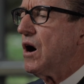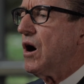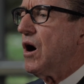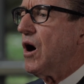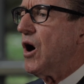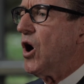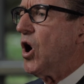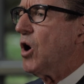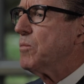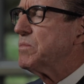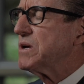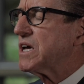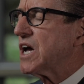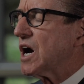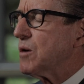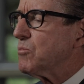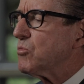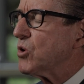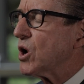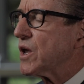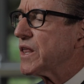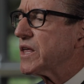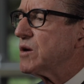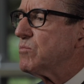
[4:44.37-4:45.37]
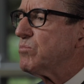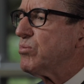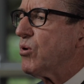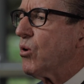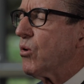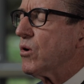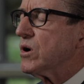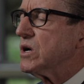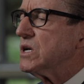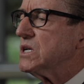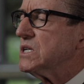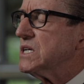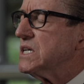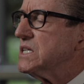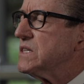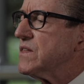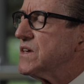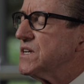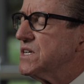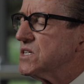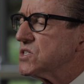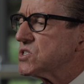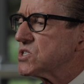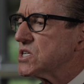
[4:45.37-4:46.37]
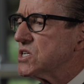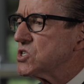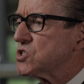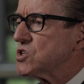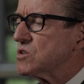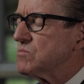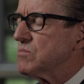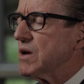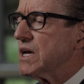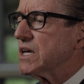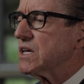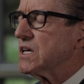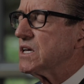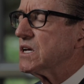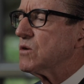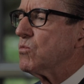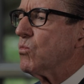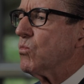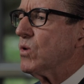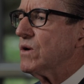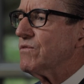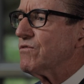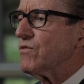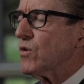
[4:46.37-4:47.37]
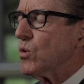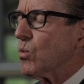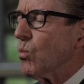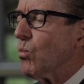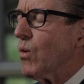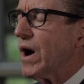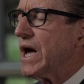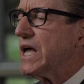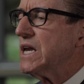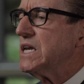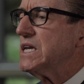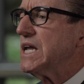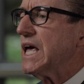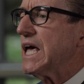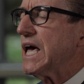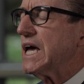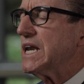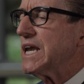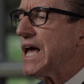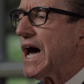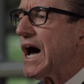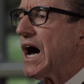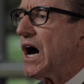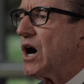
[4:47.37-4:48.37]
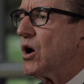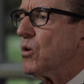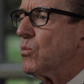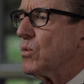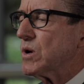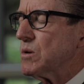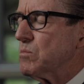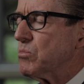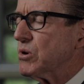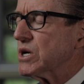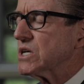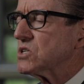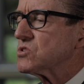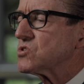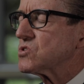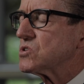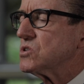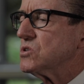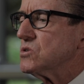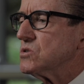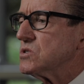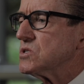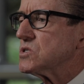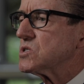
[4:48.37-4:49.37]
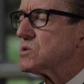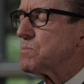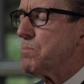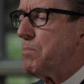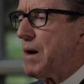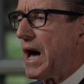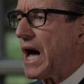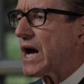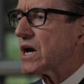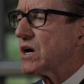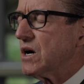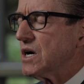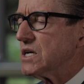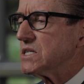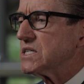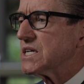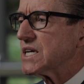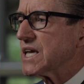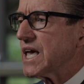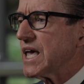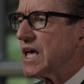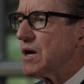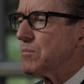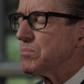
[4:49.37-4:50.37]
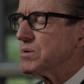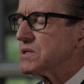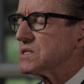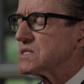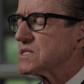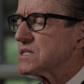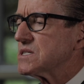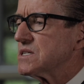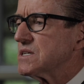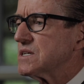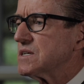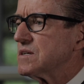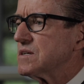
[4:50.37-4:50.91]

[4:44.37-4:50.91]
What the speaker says: All become really important in the decision making for when and how we bring students back onto campus.